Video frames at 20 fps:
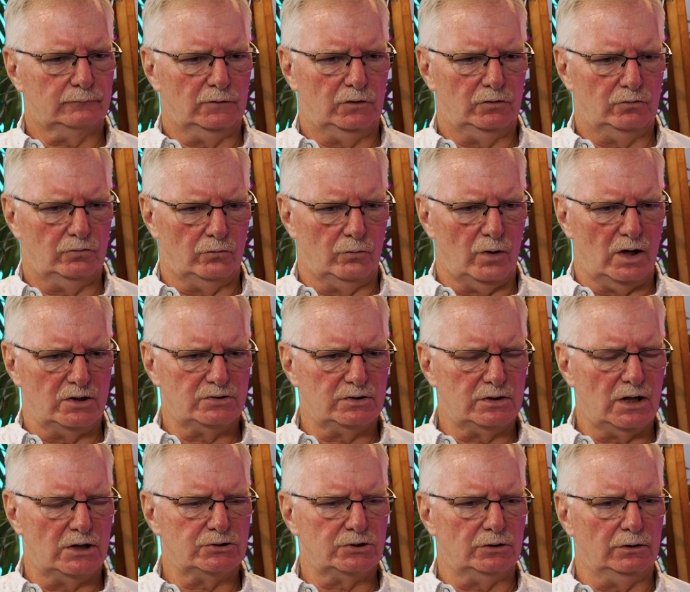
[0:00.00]
There was a
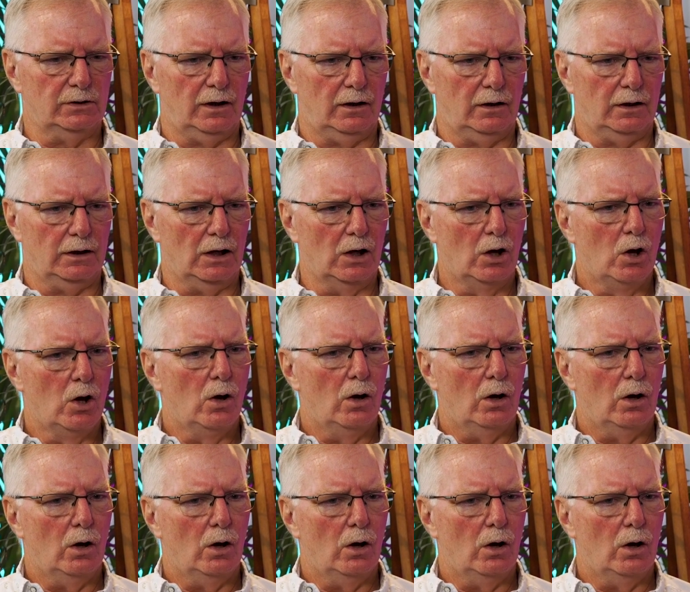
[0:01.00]
residential area,